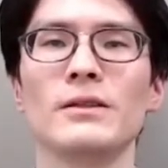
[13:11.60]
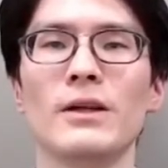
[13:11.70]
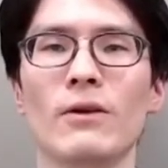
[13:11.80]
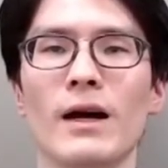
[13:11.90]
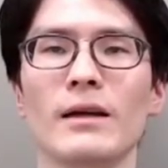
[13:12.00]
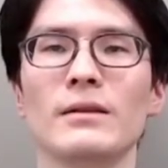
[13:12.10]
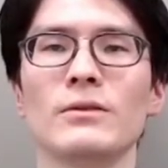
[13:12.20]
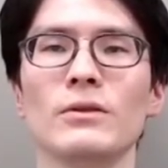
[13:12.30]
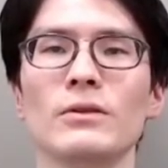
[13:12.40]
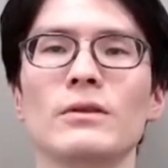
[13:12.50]
taking
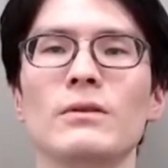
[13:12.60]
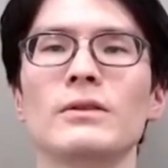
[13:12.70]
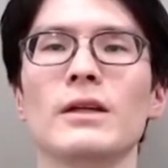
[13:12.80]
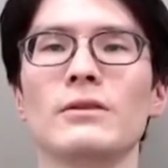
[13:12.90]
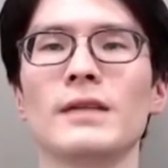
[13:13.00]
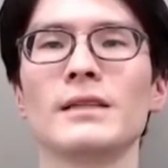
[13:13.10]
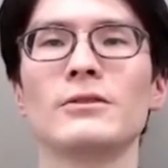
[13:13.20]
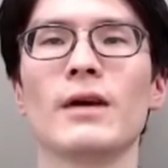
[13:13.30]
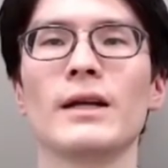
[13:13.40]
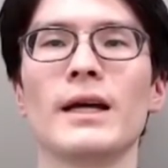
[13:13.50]
into account the
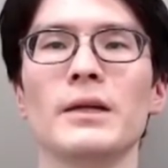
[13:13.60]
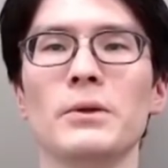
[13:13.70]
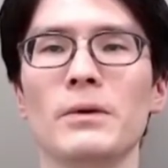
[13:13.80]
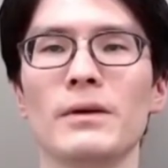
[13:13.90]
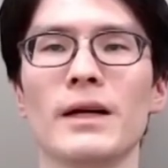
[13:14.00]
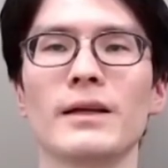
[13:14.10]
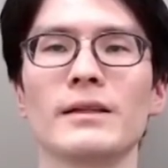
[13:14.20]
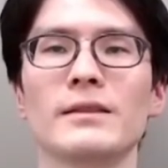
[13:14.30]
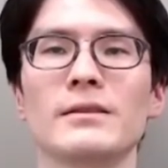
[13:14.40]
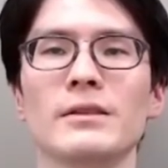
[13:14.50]
possibility that other
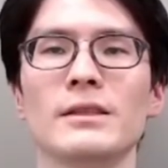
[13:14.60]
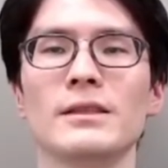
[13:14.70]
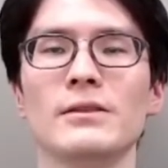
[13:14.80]
bugs